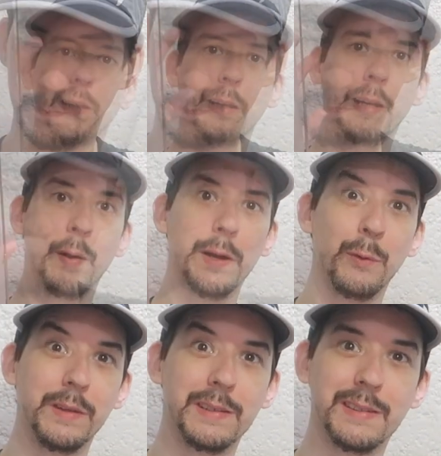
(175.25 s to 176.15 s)
Now I
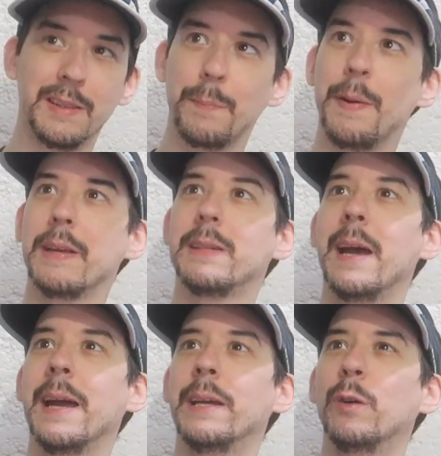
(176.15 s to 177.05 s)
know this isn't the best
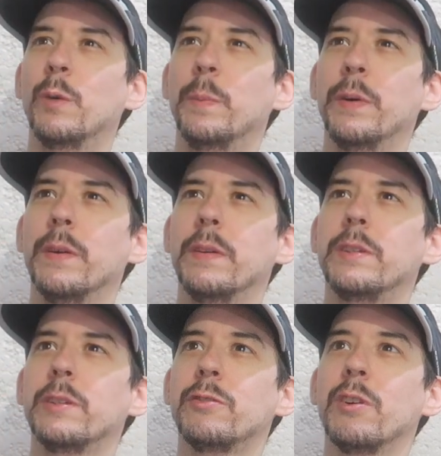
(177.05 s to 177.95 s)
angle, but
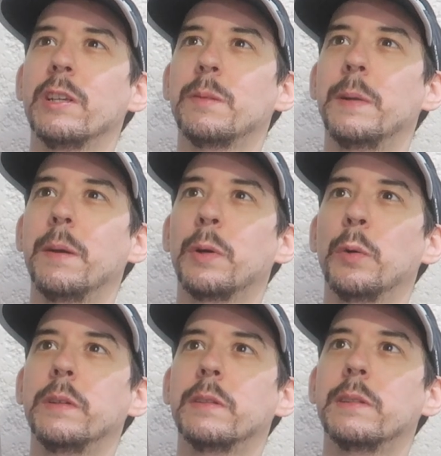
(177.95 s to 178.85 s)
just trust me, I'm
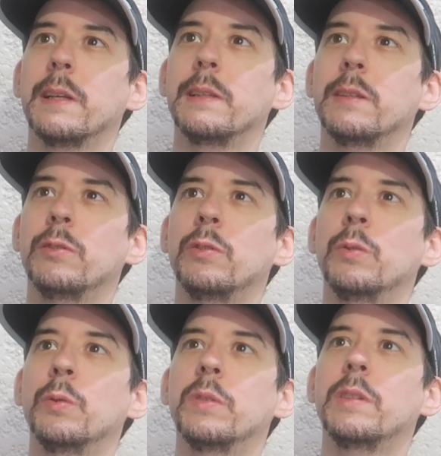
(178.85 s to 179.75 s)
going to set it
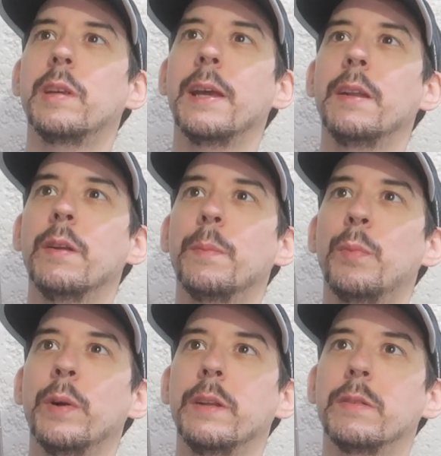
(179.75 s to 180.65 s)
to
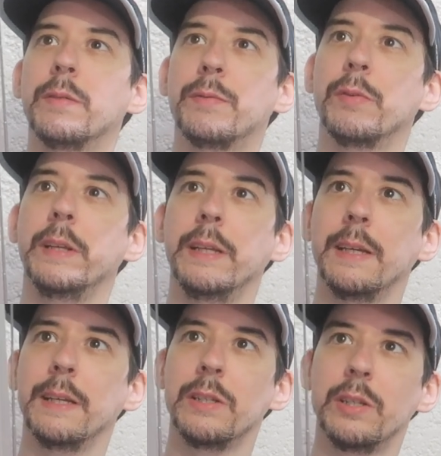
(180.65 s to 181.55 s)
10.3
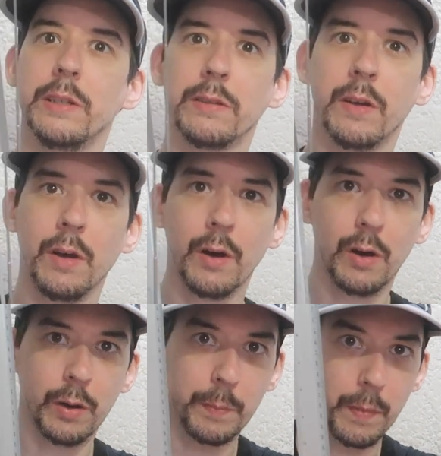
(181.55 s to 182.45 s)
inches on